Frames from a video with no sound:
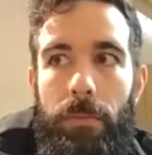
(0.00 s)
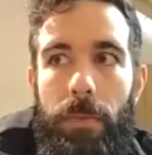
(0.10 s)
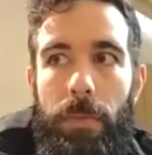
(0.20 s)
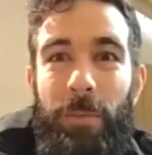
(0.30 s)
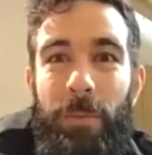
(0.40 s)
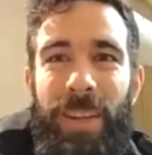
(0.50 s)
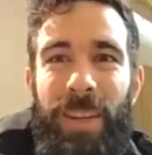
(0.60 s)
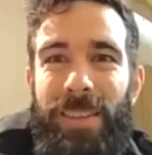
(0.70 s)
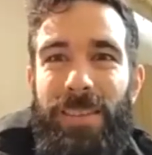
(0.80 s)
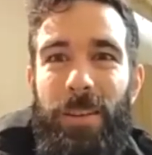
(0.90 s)
i'd be a
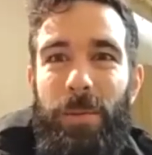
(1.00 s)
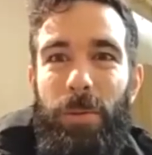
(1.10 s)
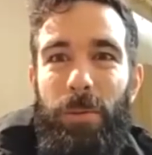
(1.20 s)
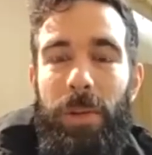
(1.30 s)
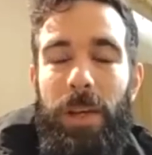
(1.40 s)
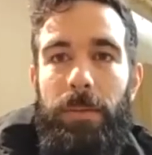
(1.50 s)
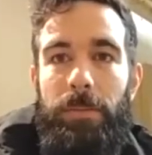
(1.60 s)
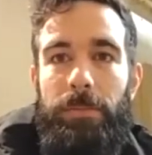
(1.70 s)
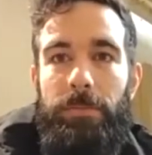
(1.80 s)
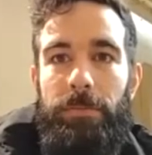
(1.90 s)
dancer probably
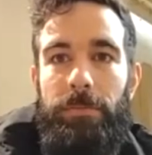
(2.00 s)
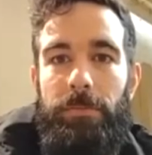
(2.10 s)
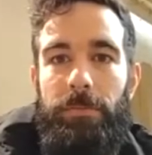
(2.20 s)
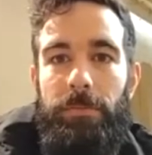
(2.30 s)
a